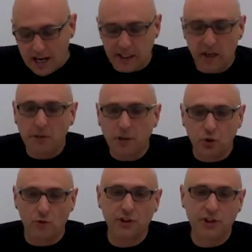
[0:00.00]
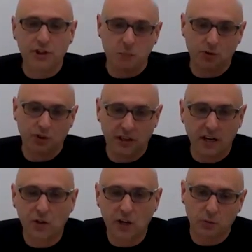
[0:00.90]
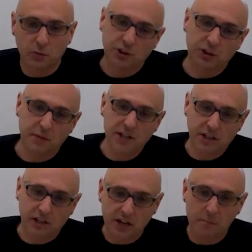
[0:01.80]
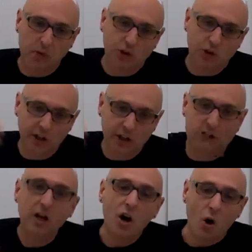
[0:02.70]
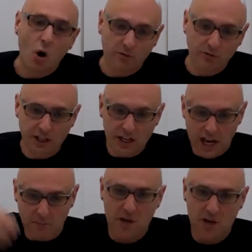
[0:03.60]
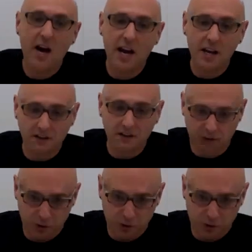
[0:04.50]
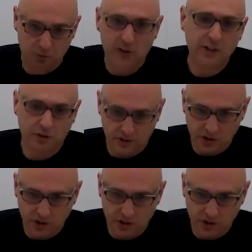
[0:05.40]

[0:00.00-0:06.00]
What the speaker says: and database service exposes a contract, which is basically a projection of the API that the service provides.